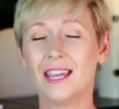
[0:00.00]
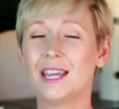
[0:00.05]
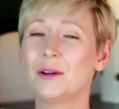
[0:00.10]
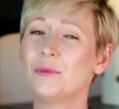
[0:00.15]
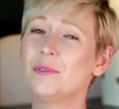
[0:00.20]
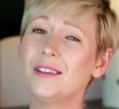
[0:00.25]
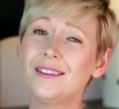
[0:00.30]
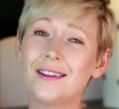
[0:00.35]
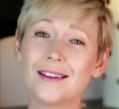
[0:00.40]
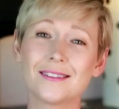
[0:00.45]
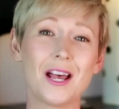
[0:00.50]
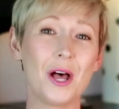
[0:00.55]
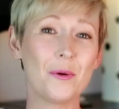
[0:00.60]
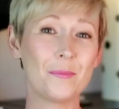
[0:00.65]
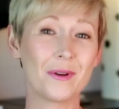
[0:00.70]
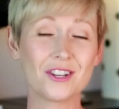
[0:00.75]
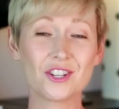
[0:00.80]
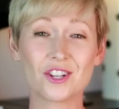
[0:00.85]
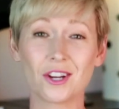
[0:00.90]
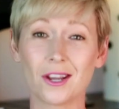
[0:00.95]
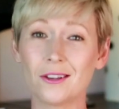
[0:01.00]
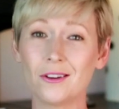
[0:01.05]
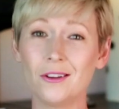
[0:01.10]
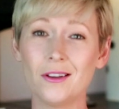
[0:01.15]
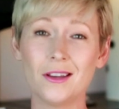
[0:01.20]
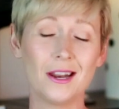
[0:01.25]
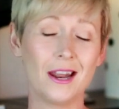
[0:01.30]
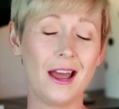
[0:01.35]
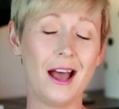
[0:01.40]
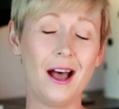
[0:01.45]
It really does help my
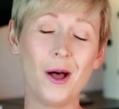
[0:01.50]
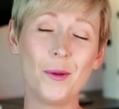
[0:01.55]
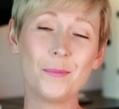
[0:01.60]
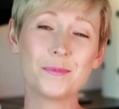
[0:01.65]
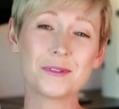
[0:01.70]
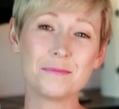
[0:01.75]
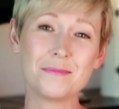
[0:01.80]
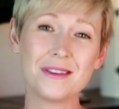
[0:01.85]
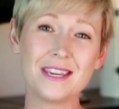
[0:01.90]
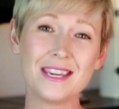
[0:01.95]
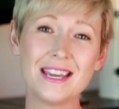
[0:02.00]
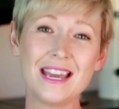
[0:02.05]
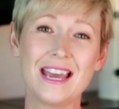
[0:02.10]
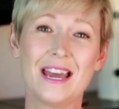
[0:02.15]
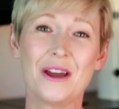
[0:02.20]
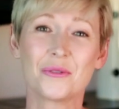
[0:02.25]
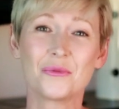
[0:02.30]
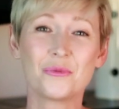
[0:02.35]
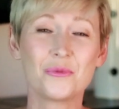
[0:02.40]
channel, and it helps me